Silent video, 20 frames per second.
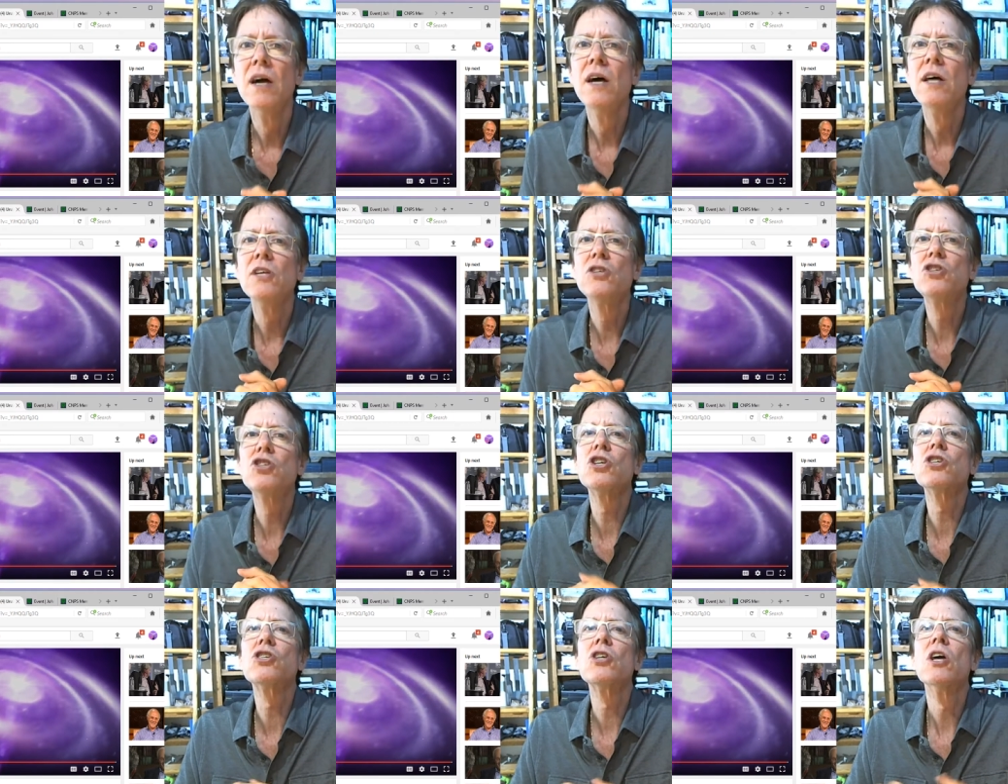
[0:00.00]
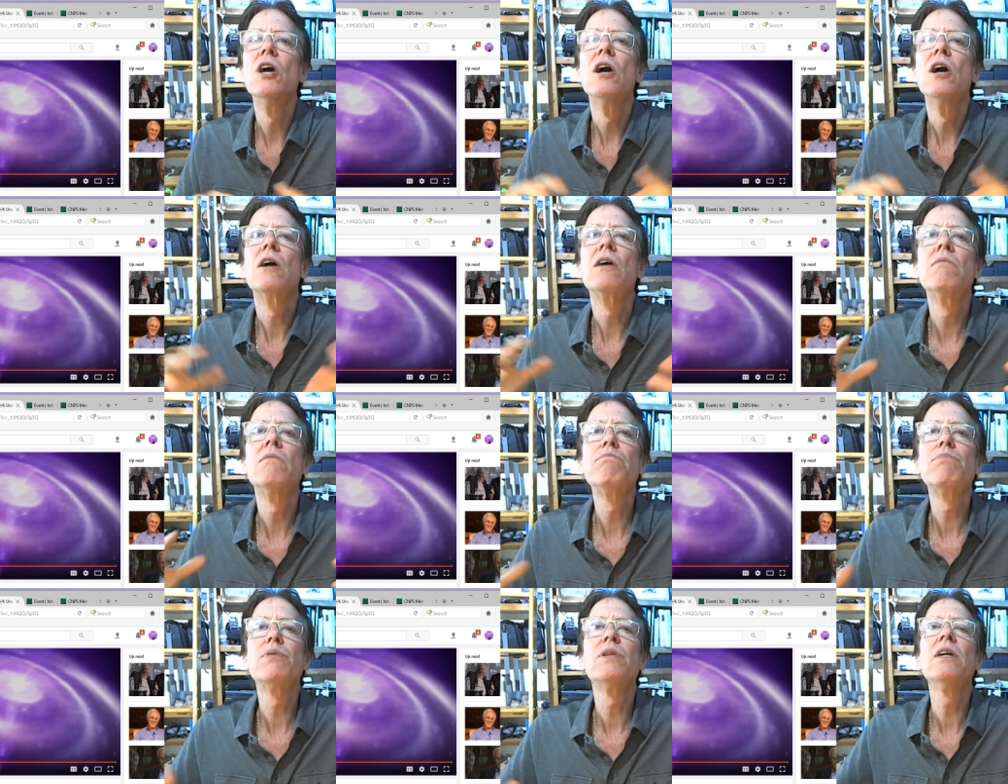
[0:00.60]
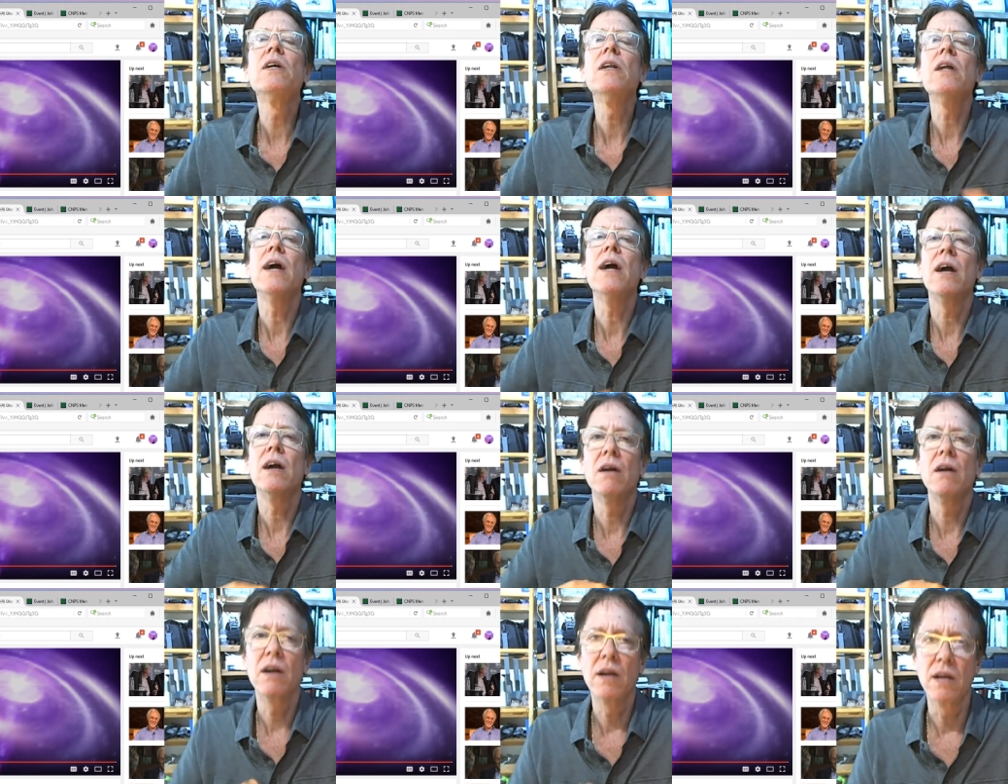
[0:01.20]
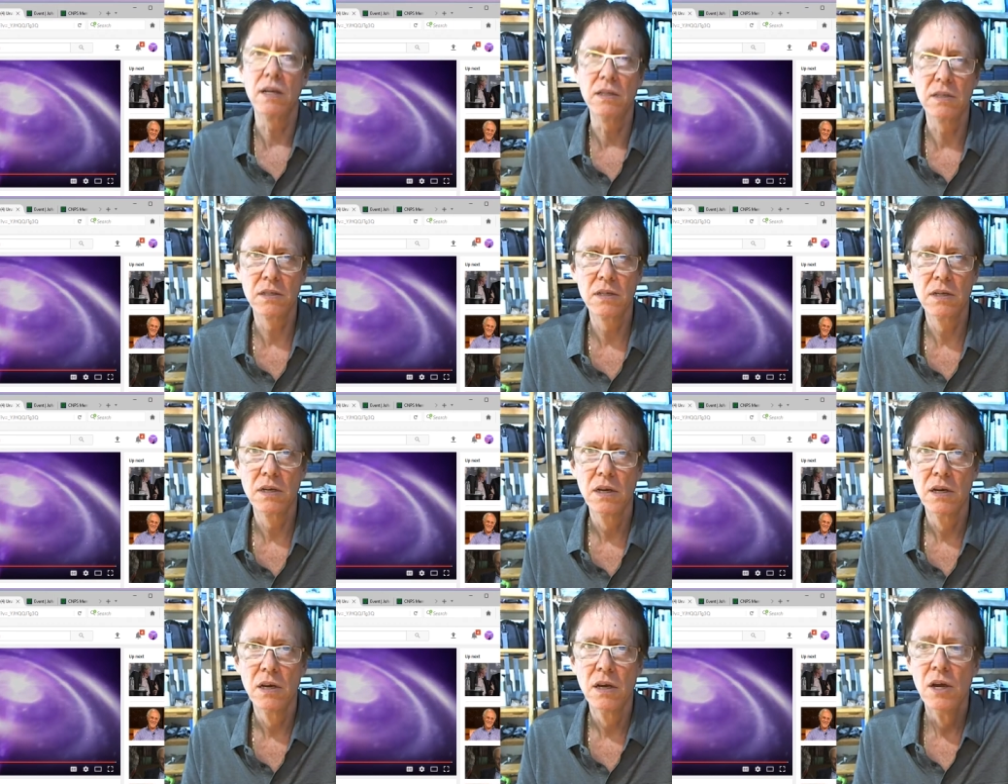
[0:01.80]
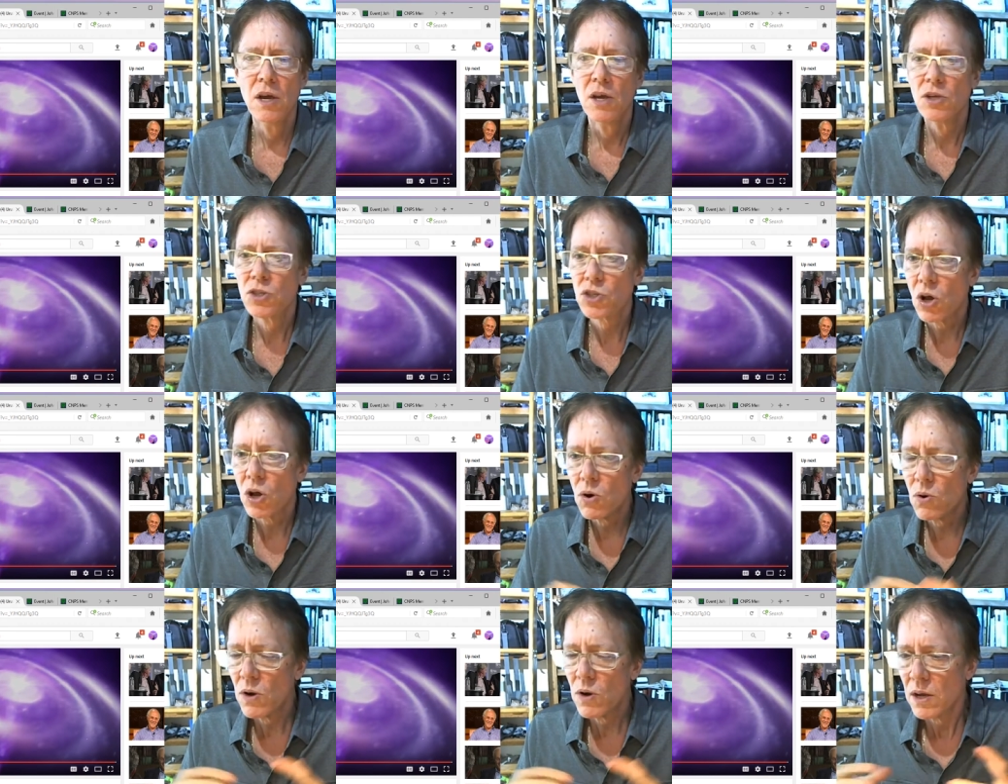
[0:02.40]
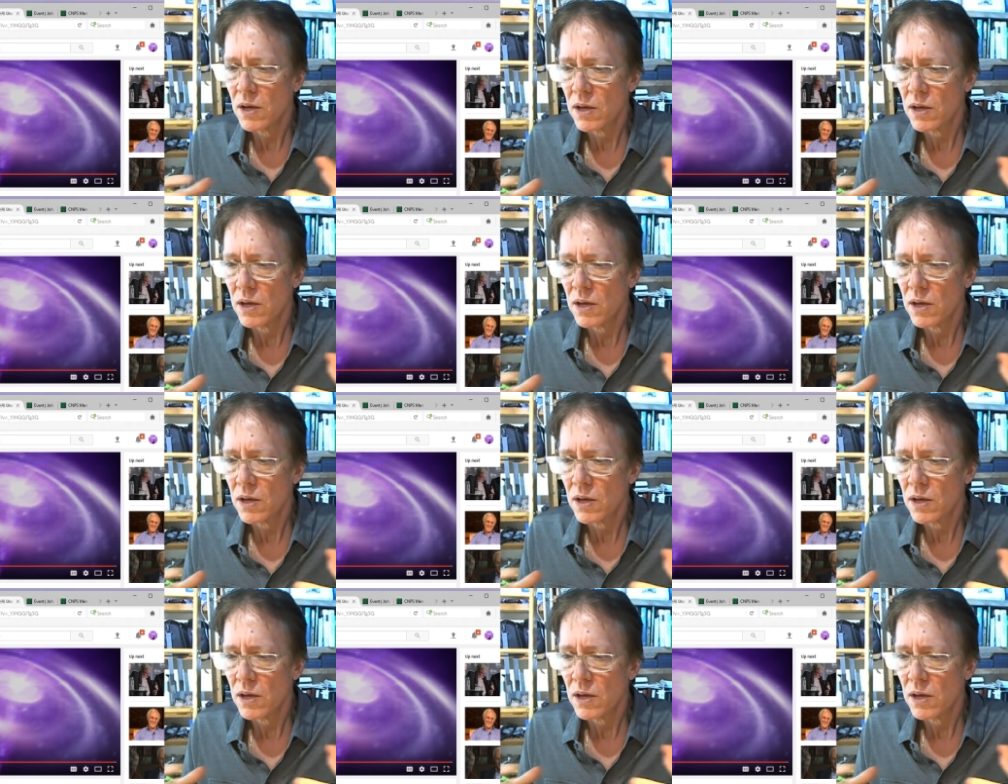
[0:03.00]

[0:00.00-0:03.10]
It's just complete arrogance. So